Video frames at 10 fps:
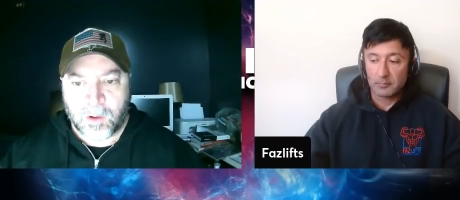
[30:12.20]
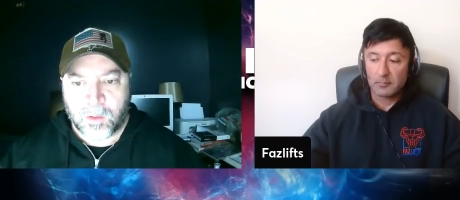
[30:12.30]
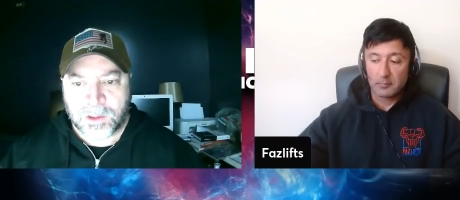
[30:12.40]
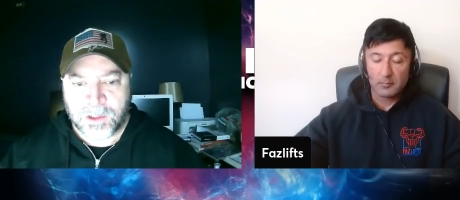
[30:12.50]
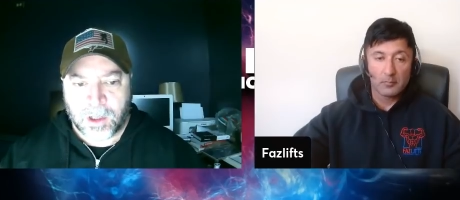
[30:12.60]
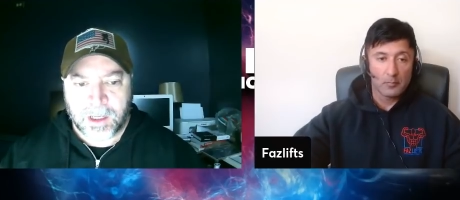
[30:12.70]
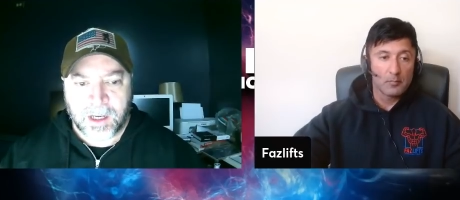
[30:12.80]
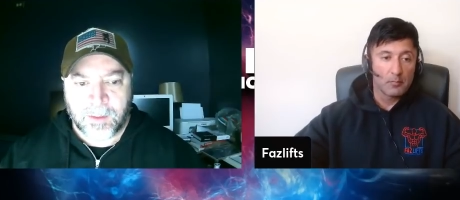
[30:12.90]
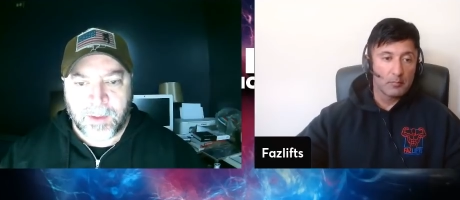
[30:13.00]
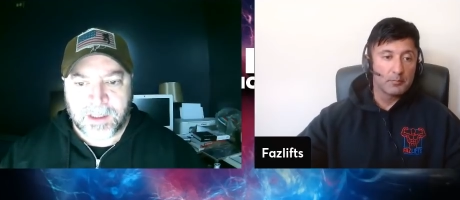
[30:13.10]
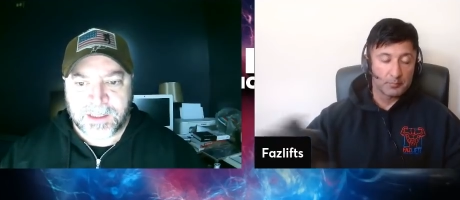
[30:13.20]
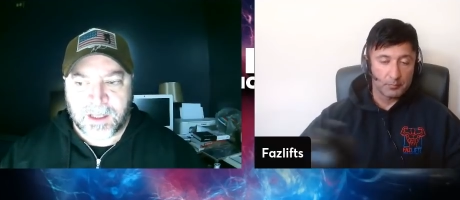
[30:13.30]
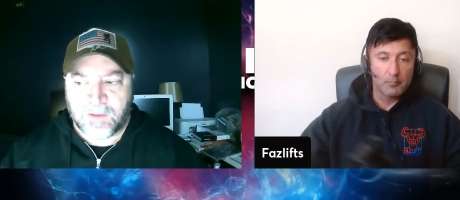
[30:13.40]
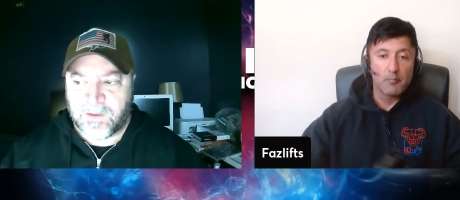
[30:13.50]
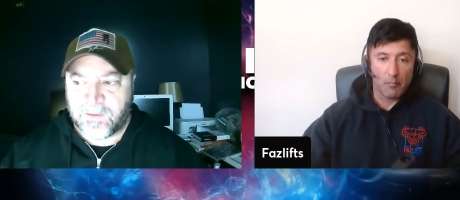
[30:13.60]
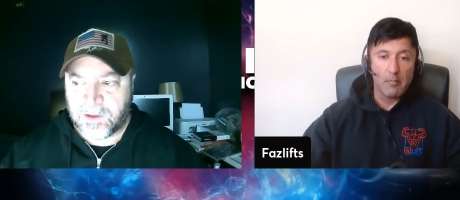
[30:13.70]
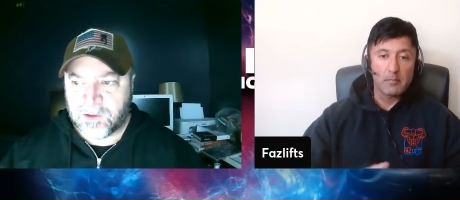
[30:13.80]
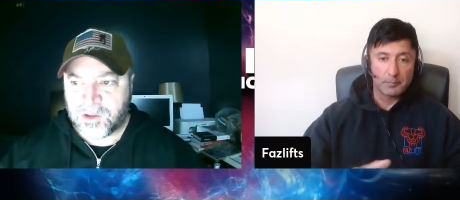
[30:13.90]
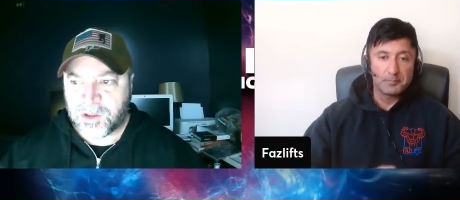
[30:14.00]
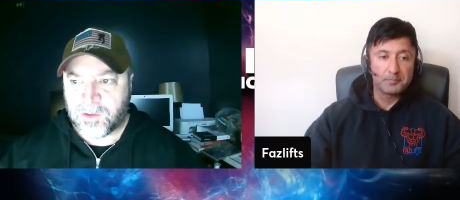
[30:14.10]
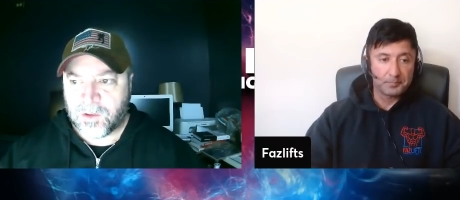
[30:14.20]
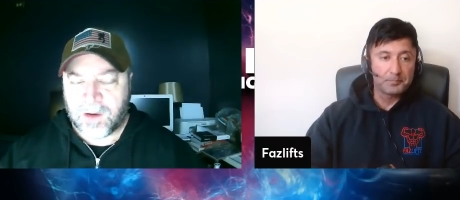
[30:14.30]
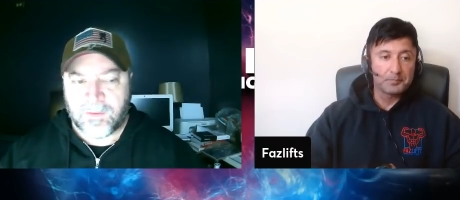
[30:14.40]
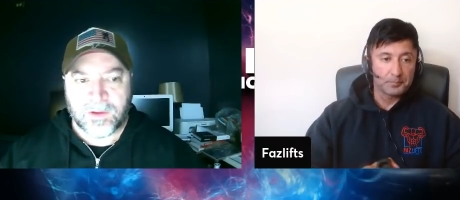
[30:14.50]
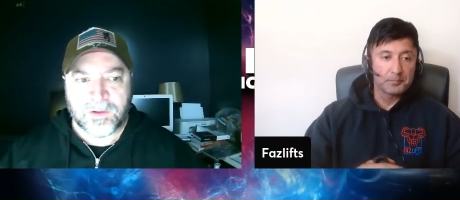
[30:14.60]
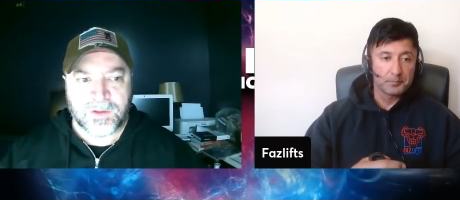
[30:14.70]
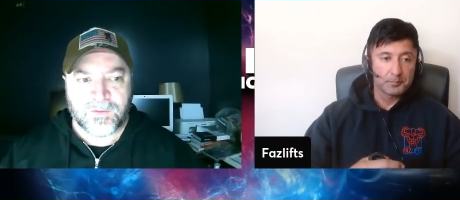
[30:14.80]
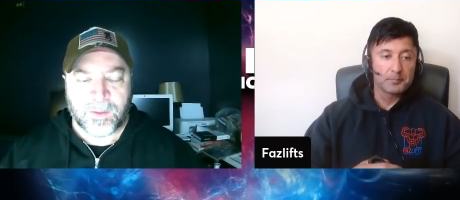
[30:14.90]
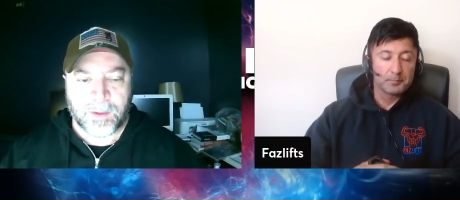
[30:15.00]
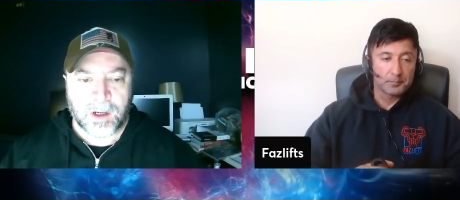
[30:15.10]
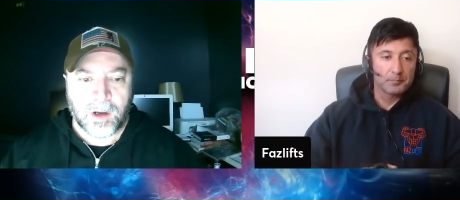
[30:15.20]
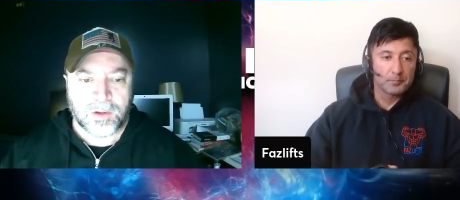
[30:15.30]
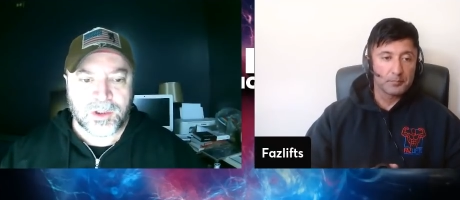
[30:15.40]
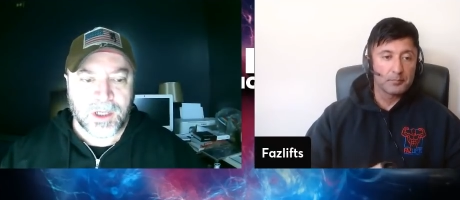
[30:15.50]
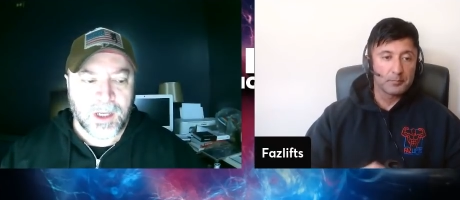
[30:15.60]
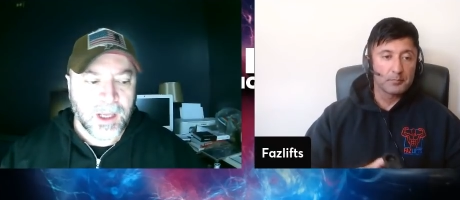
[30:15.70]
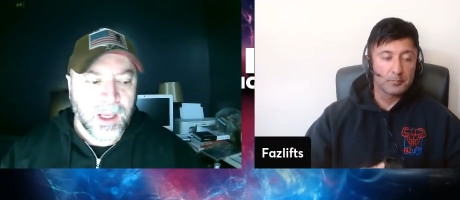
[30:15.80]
Speaker 1: what we're talking about self evolution or evolution from a coach.